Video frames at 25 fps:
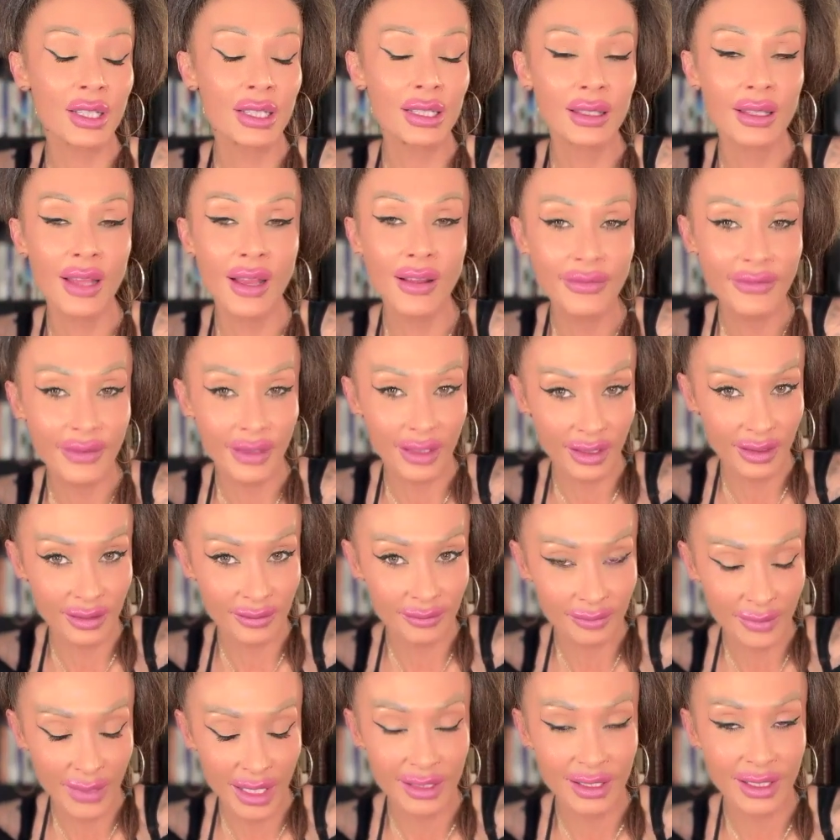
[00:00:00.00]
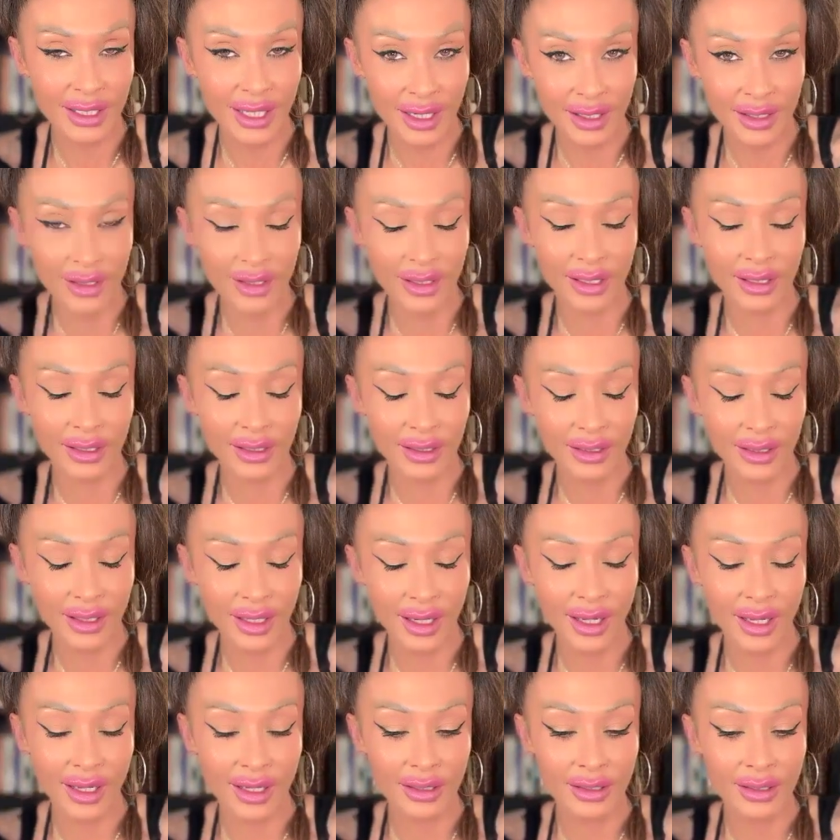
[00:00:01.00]
loving and caring
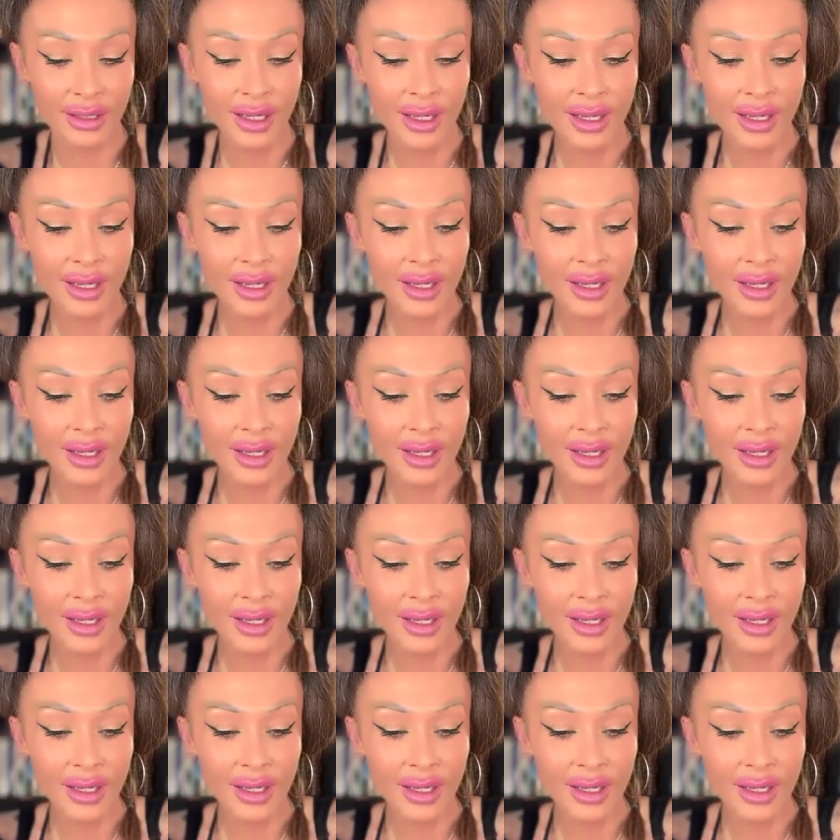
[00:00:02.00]
and